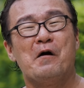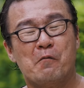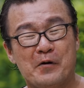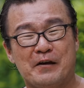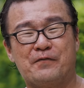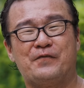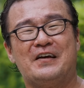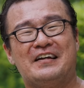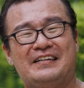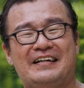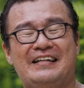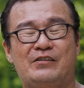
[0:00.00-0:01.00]
with
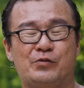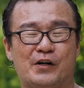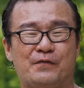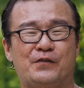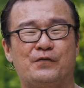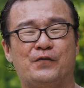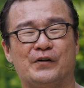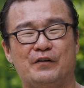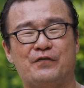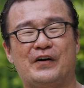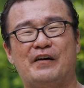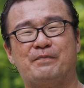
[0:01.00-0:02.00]
the
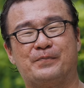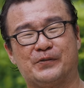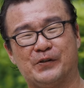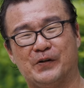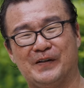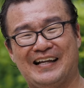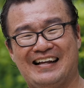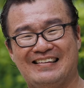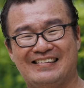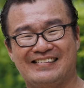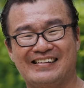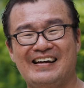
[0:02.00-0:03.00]
12-45 Pro
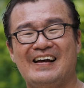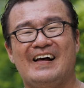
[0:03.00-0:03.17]
lens.